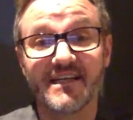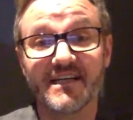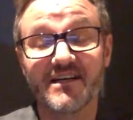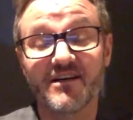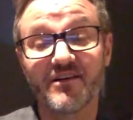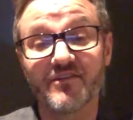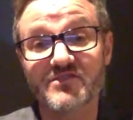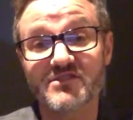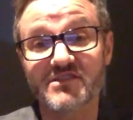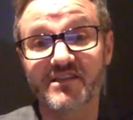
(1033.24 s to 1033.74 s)

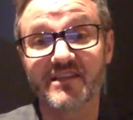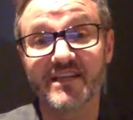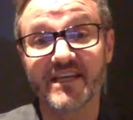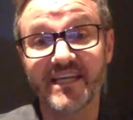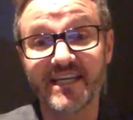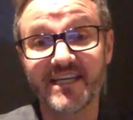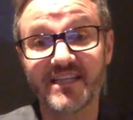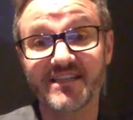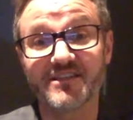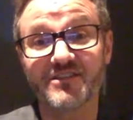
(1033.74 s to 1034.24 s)
Obviously, the
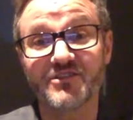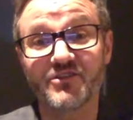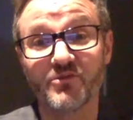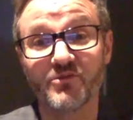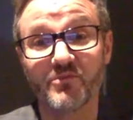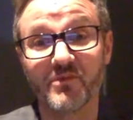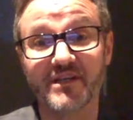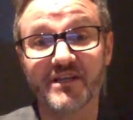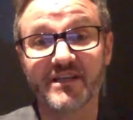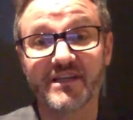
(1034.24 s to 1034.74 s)
heat, the
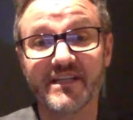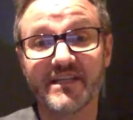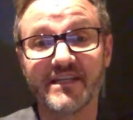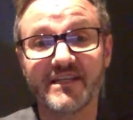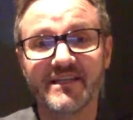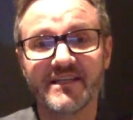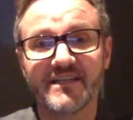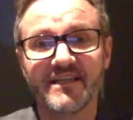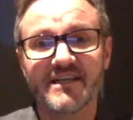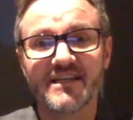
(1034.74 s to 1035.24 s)

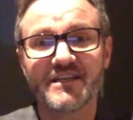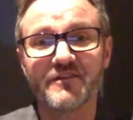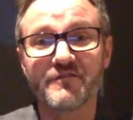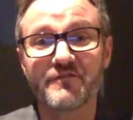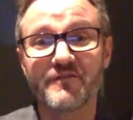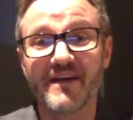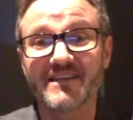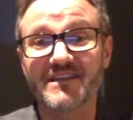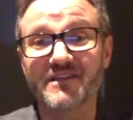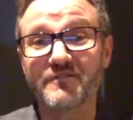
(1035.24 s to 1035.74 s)
humidity,
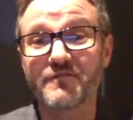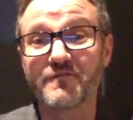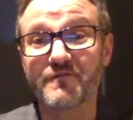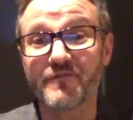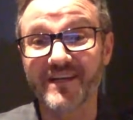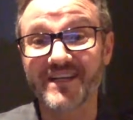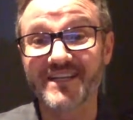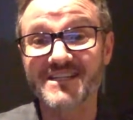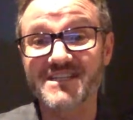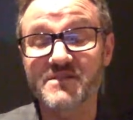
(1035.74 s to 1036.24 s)
the fact that
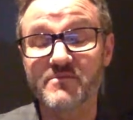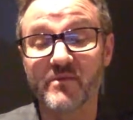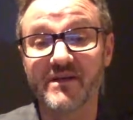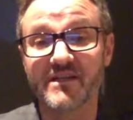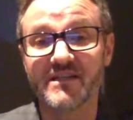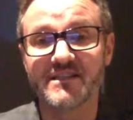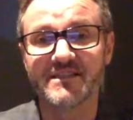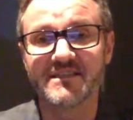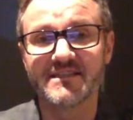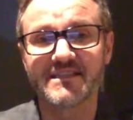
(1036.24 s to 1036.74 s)
finger
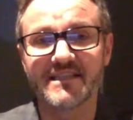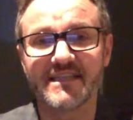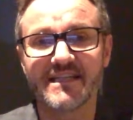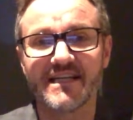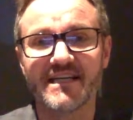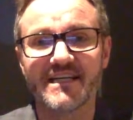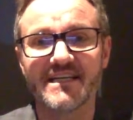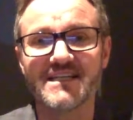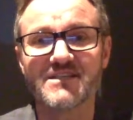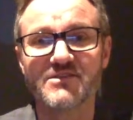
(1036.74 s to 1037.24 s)
spin
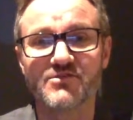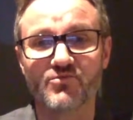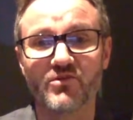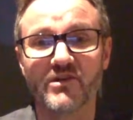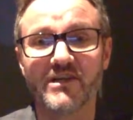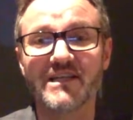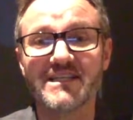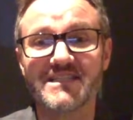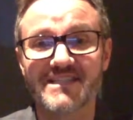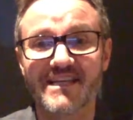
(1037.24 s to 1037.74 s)
is
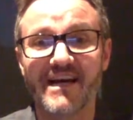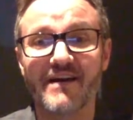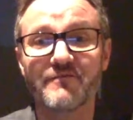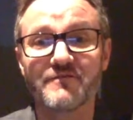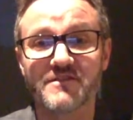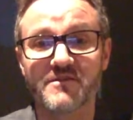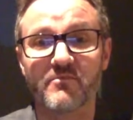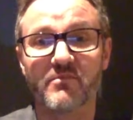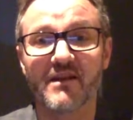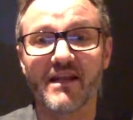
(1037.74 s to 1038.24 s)
really
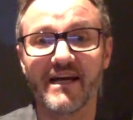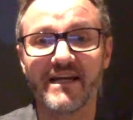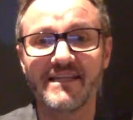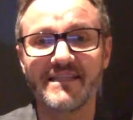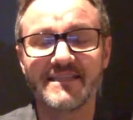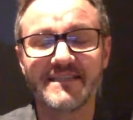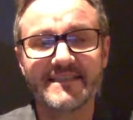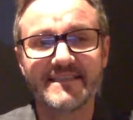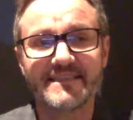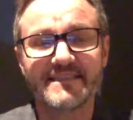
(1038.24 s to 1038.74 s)
tough to
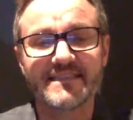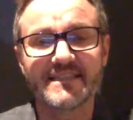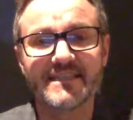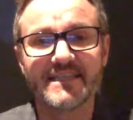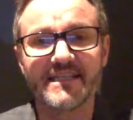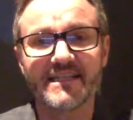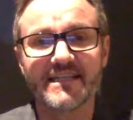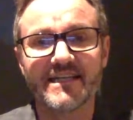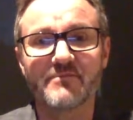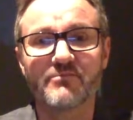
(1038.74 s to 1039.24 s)
play,
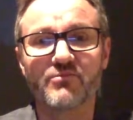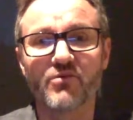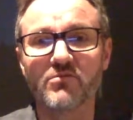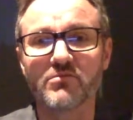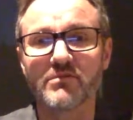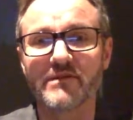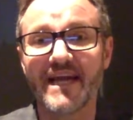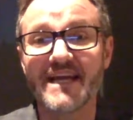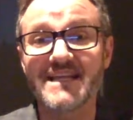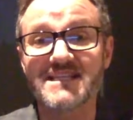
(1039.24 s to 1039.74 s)
and
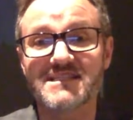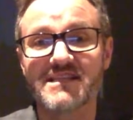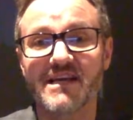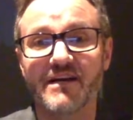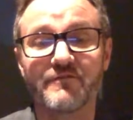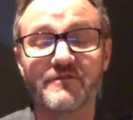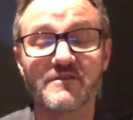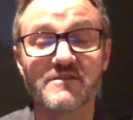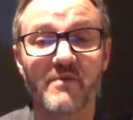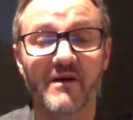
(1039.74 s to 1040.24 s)
probably as
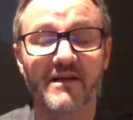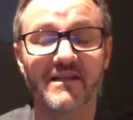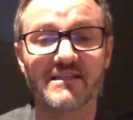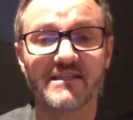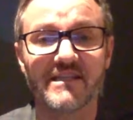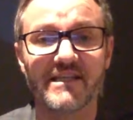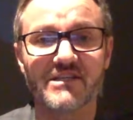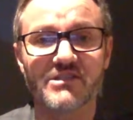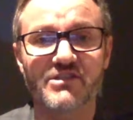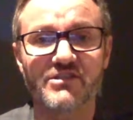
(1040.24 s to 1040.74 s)
tough as
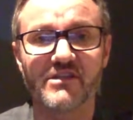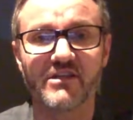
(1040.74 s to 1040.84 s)
Bangladesh.